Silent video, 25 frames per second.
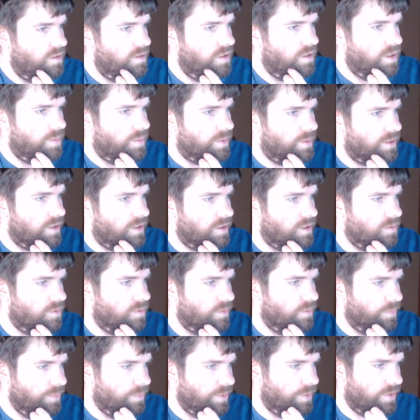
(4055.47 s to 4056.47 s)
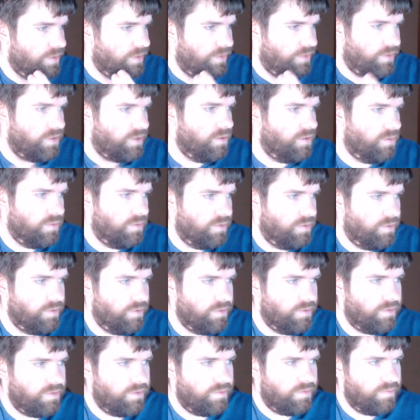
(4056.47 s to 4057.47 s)
API one, because it
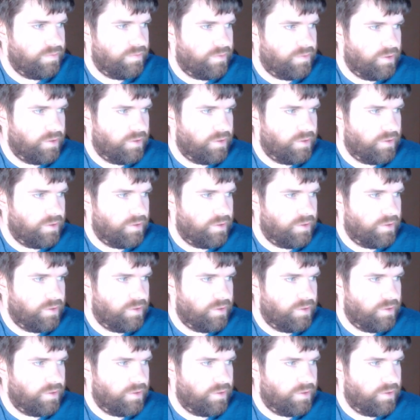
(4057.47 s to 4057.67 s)
uses